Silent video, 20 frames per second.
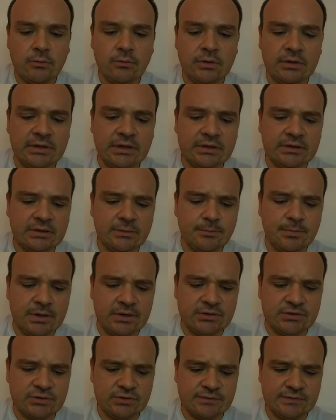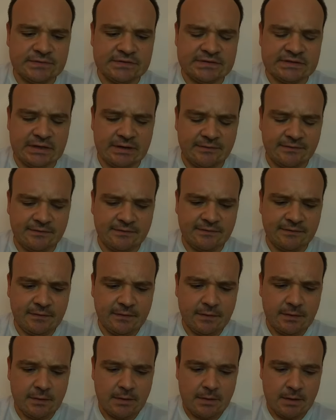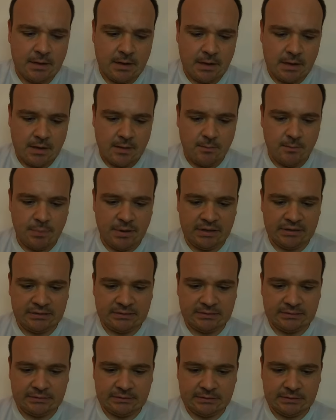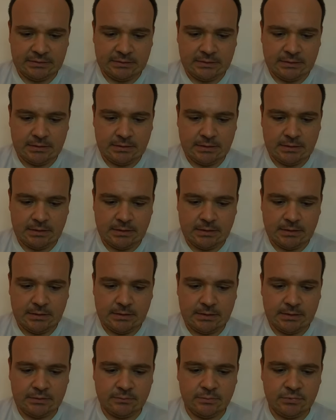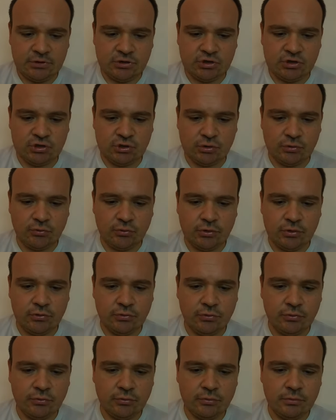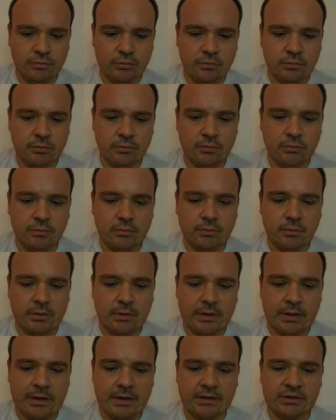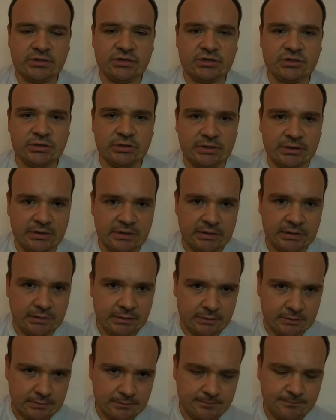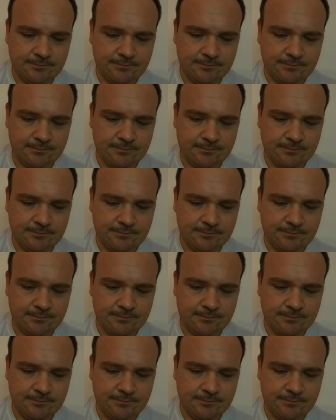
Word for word: You will get a bunch of stuff. But let me show you actually